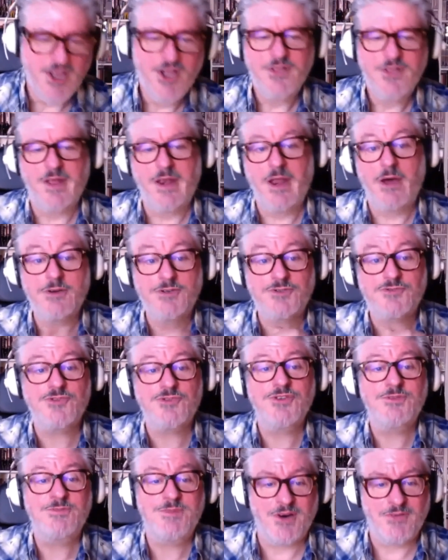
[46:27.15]
the locked
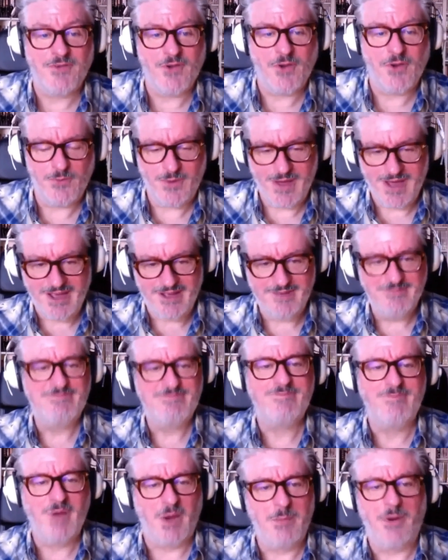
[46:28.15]
room novel, where
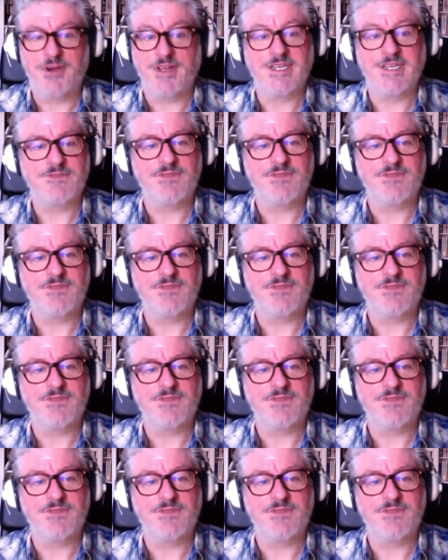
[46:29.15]
a body is